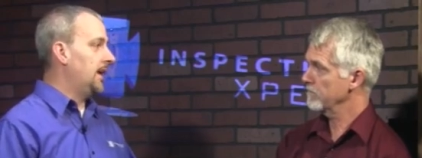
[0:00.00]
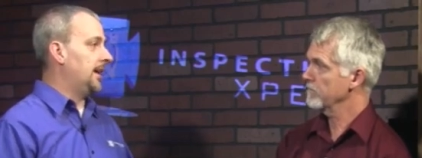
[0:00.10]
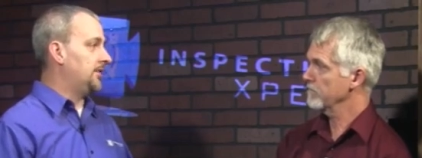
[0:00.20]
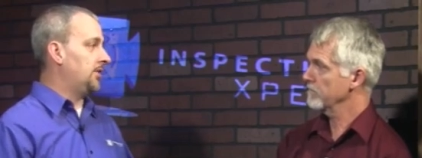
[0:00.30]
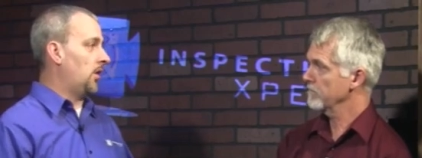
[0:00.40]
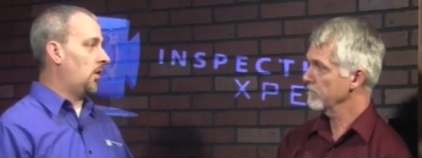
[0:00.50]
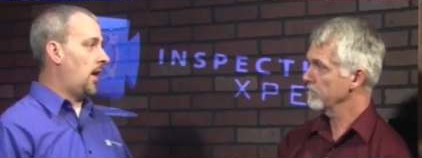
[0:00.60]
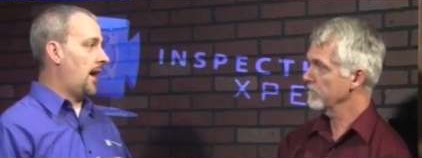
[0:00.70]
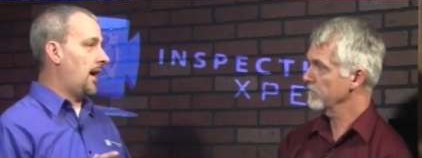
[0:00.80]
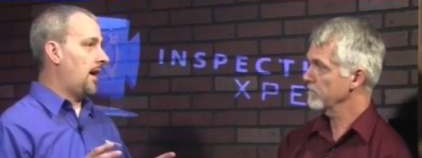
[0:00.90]
Speaker 1: and so
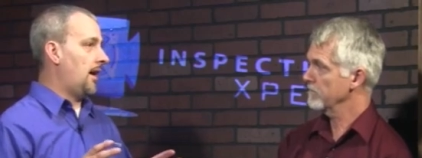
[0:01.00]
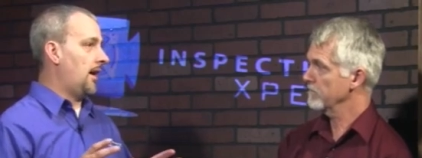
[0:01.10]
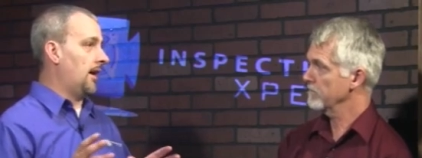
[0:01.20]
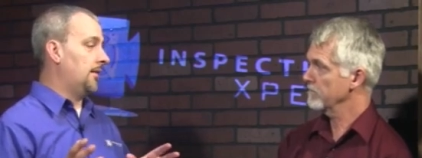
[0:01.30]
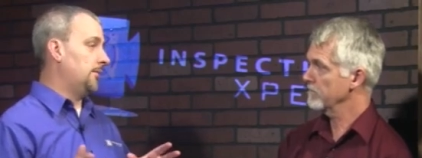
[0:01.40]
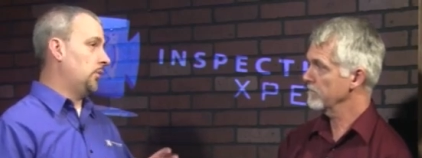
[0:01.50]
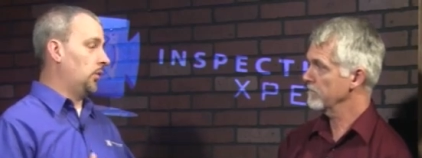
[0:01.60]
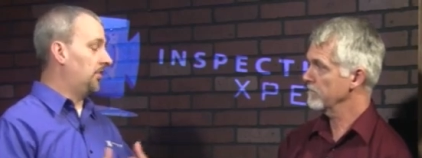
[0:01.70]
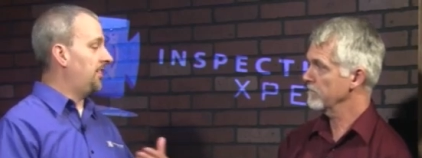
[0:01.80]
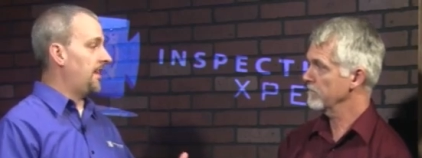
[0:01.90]
we'll
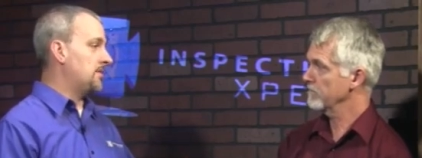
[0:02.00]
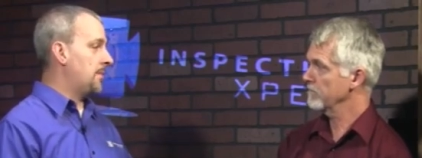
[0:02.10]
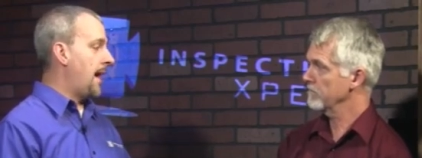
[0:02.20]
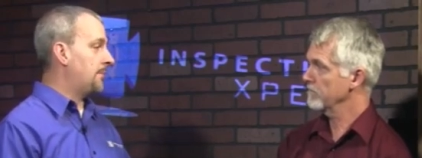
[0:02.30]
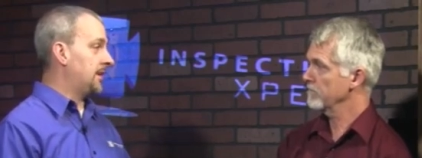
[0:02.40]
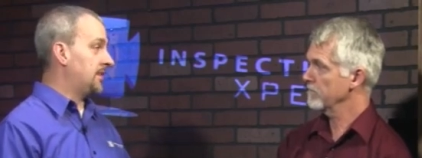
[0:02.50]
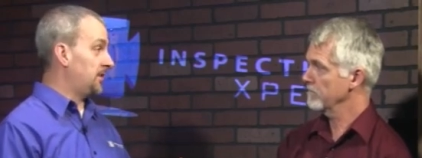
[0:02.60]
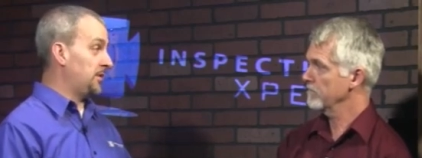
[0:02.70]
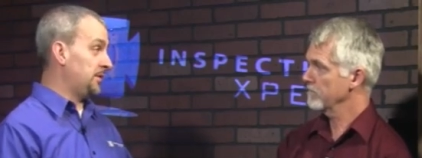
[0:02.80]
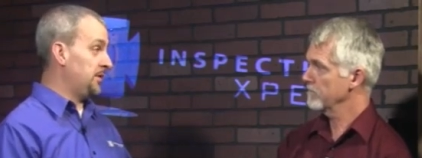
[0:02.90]
save the mapping, so
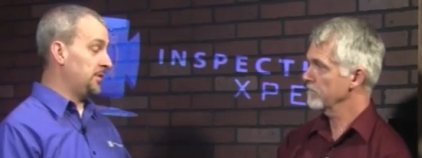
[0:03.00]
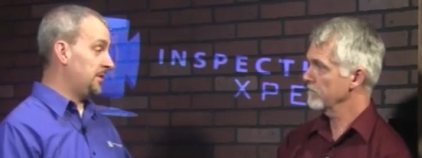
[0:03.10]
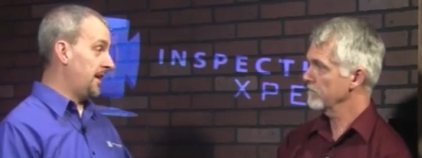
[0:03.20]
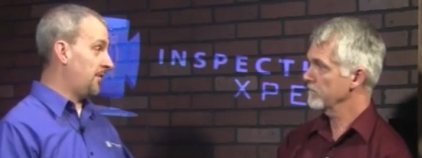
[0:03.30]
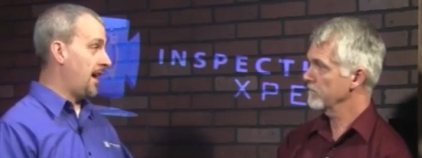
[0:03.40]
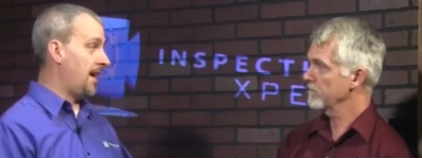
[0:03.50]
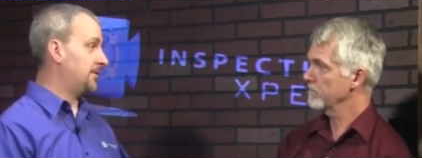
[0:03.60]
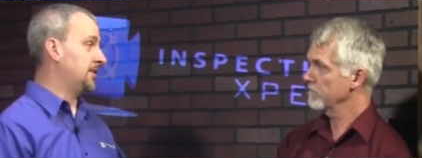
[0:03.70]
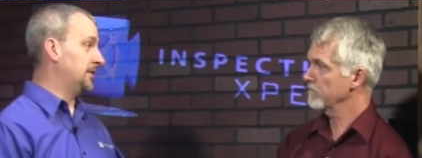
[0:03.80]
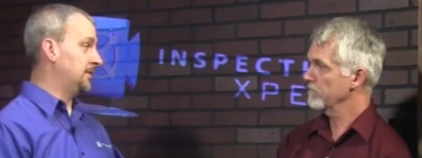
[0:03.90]
you never have
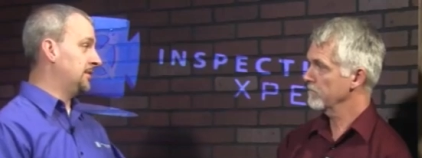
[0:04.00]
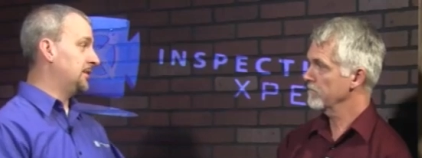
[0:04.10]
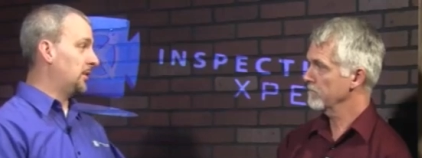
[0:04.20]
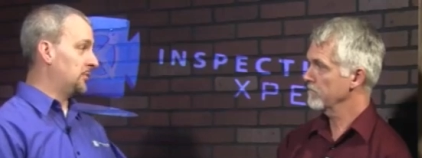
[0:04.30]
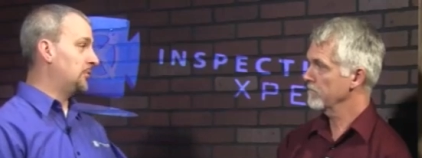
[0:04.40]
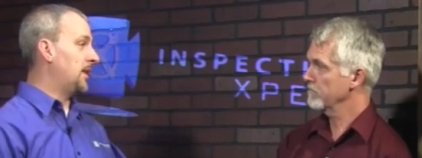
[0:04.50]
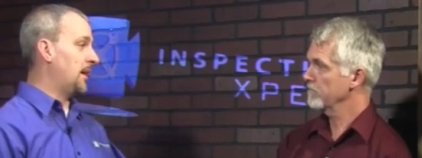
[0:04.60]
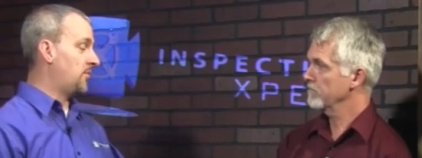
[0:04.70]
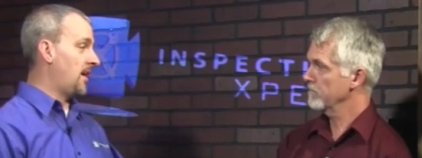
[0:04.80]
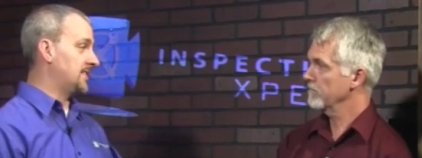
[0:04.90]
to go through that
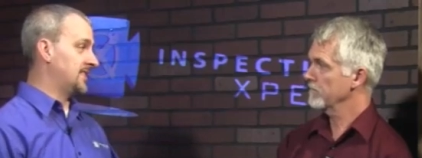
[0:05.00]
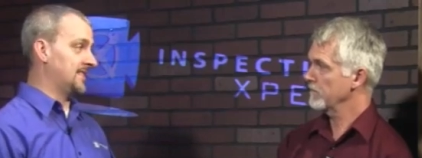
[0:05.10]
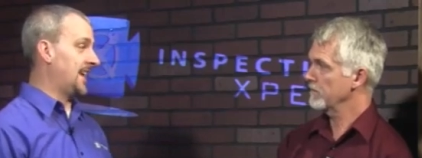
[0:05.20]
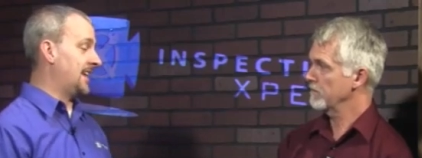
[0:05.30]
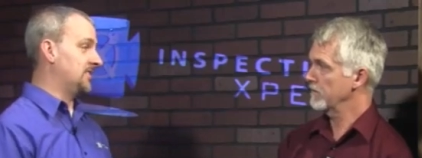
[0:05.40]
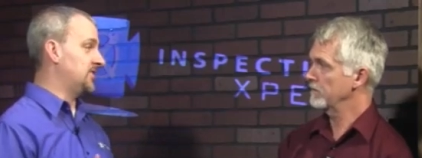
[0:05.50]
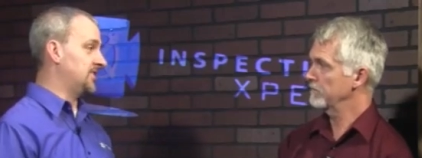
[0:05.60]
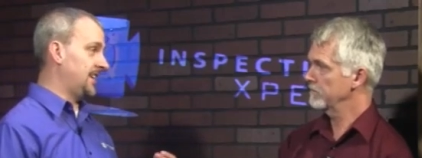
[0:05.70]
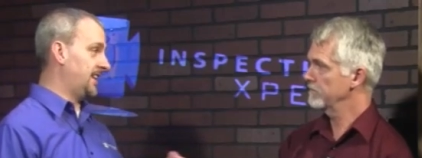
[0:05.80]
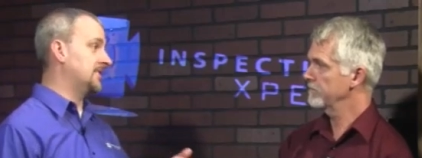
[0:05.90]
process again.
Speaker 2: It's just
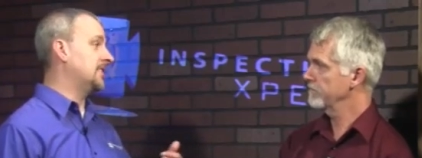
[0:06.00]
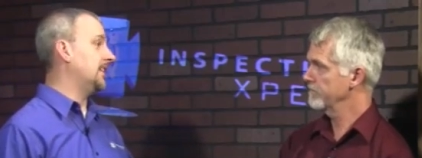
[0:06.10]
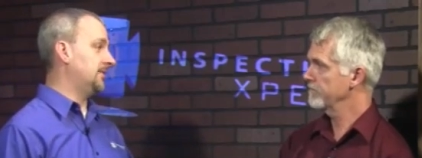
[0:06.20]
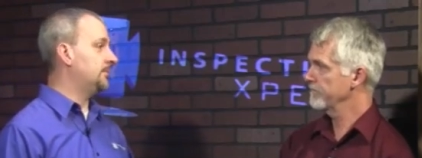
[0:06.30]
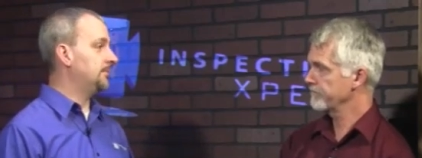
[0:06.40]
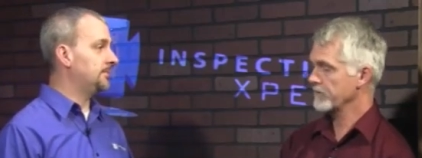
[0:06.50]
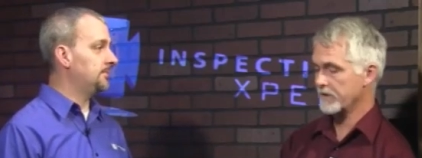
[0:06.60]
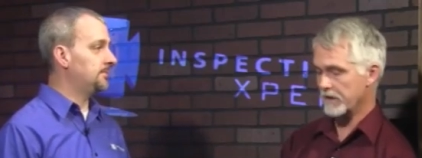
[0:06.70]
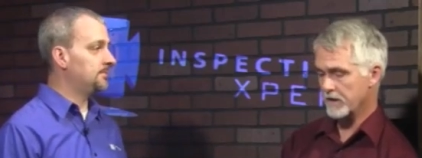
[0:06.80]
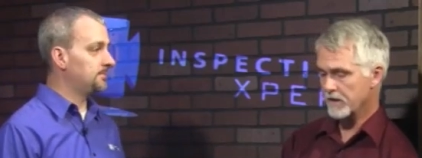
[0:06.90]
instant.
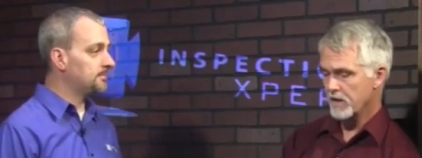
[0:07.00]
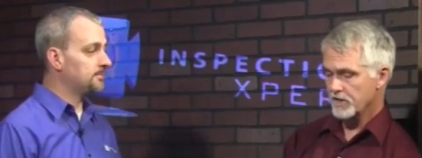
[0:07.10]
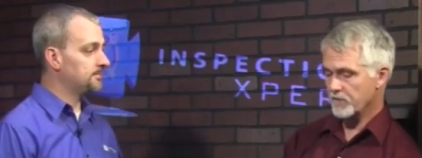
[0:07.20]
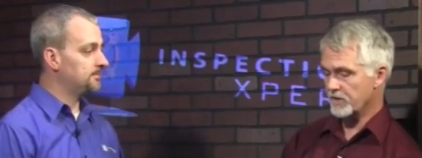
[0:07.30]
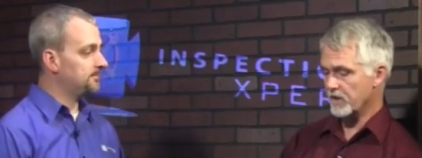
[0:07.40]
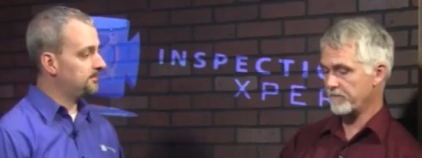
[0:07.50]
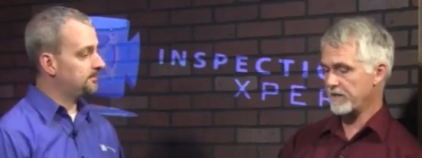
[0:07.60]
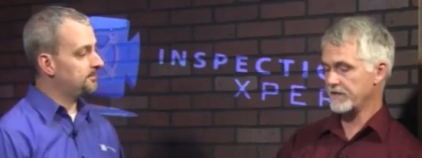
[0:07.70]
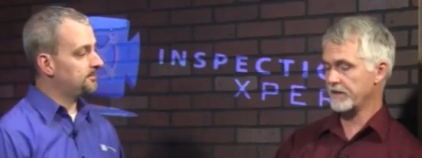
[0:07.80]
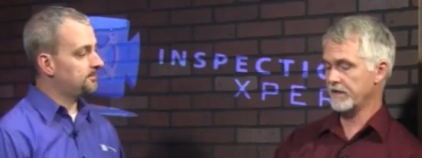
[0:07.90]
Okay, so we're talking
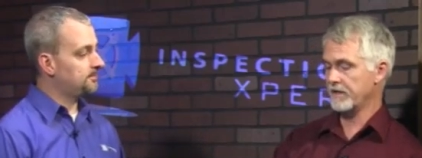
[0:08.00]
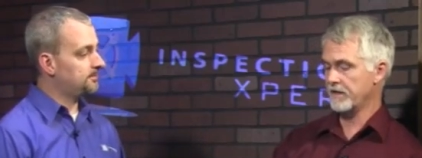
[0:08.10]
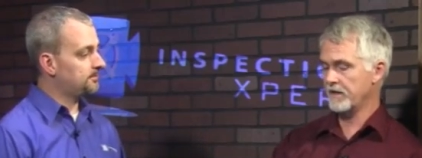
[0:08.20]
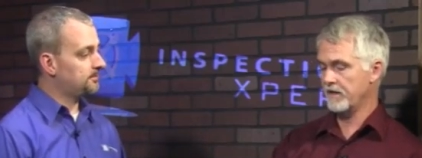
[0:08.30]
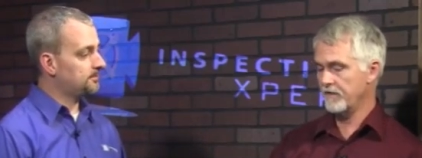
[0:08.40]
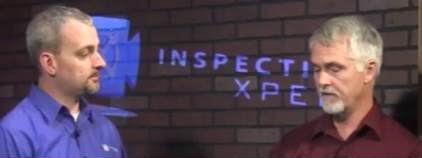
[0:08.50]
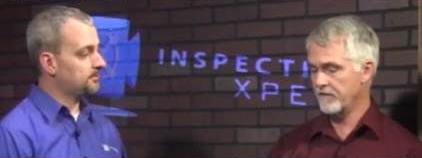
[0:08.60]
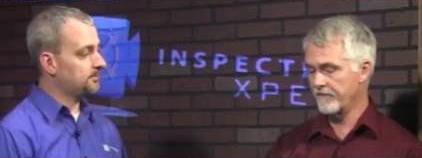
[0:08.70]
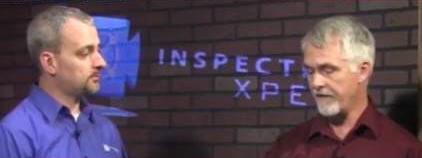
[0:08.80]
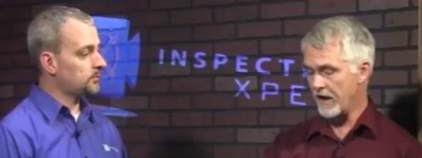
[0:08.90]
basically the
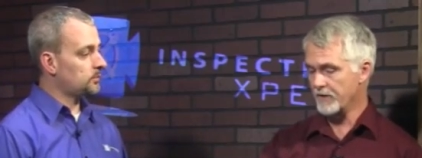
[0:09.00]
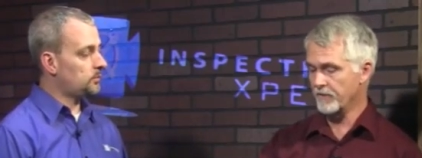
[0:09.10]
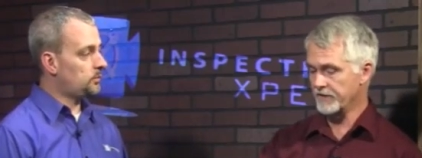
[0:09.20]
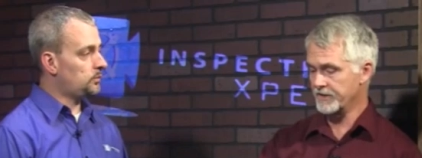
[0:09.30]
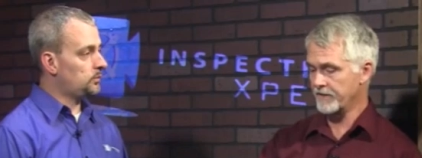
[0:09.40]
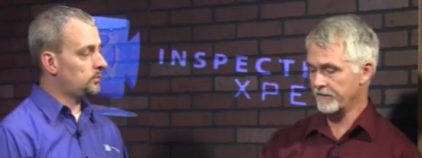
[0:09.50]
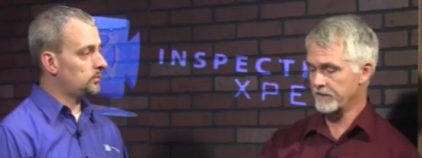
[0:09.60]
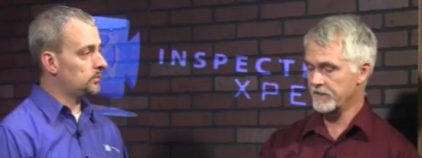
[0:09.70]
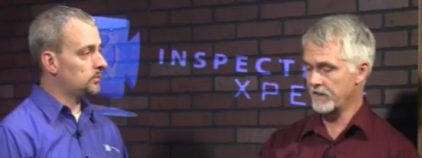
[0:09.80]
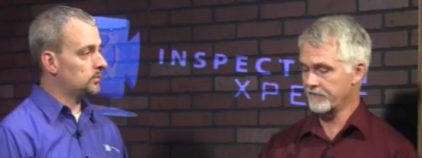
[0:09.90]
value of this
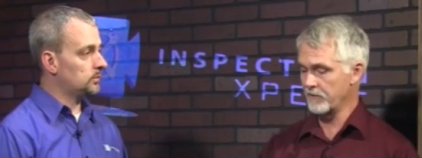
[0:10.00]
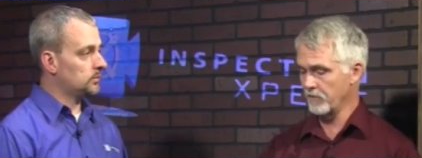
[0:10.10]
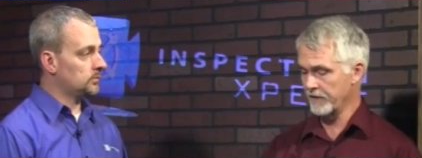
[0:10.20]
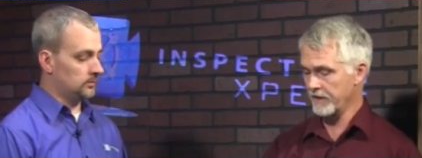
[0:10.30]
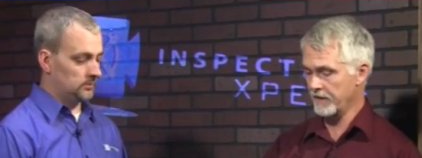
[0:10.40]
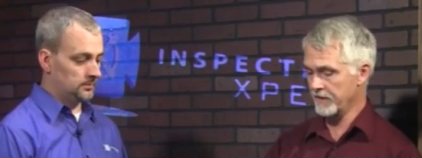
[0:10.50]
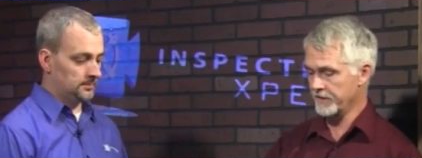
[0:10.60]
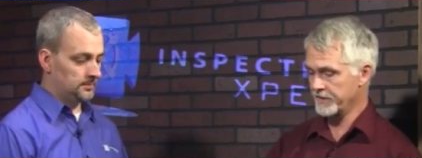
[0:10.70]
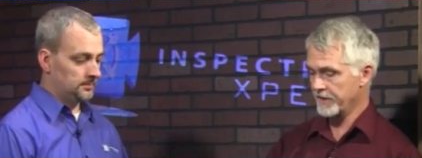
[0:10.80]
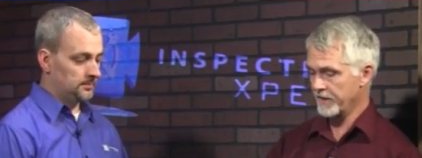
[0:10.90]
software really is